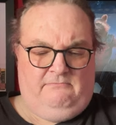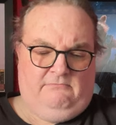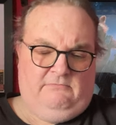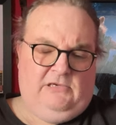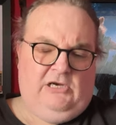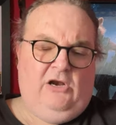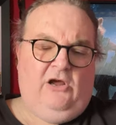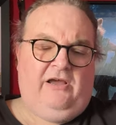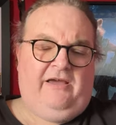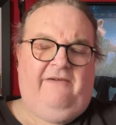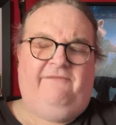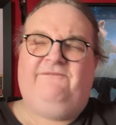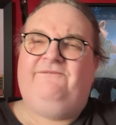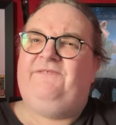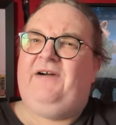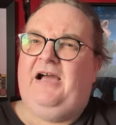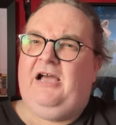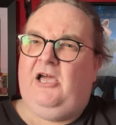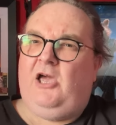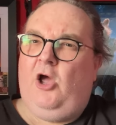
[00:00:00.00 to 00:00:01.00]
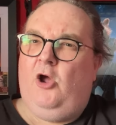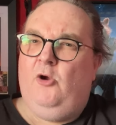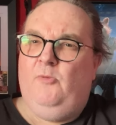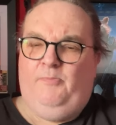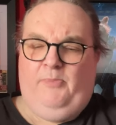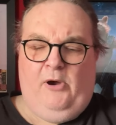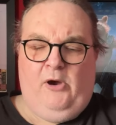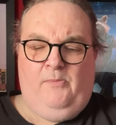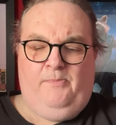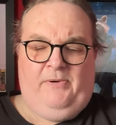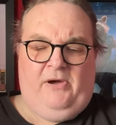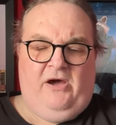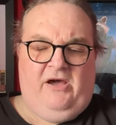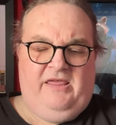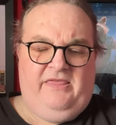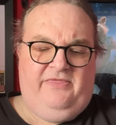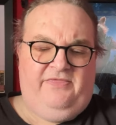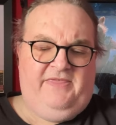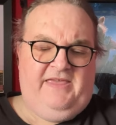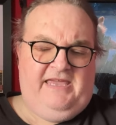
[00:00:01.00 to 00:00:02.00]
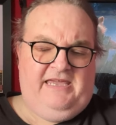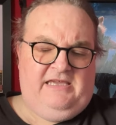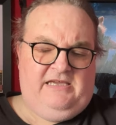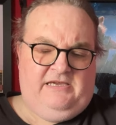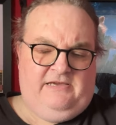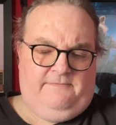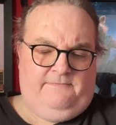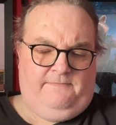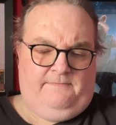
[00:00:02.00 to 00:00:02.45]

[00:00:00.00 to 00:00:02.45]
like a Funko Pop, I think.